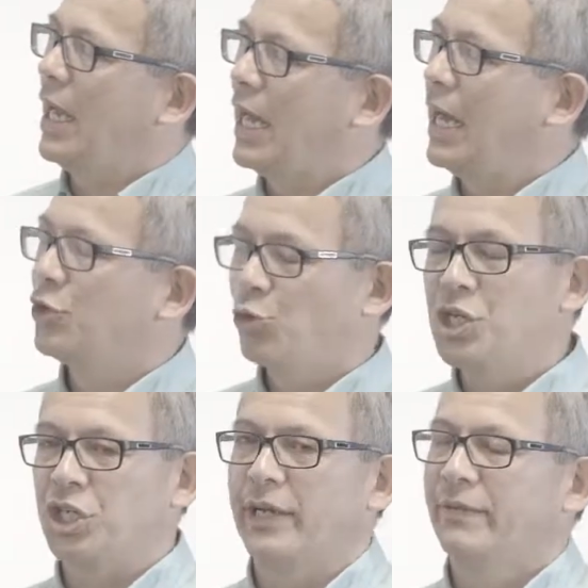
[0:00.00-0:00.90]
a
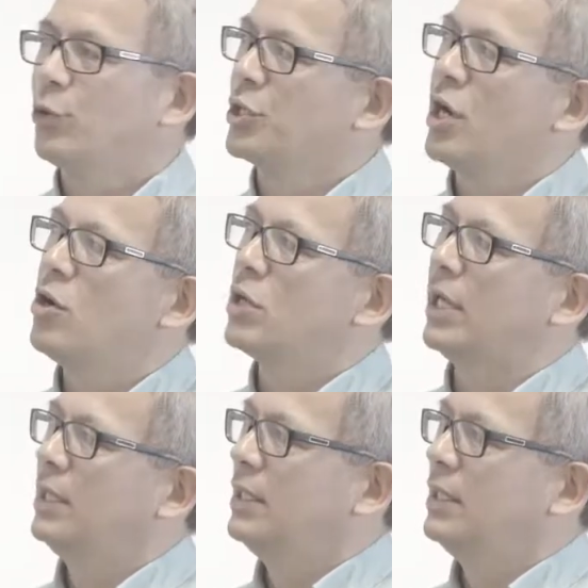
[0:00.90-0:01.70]
treasure or a taonga.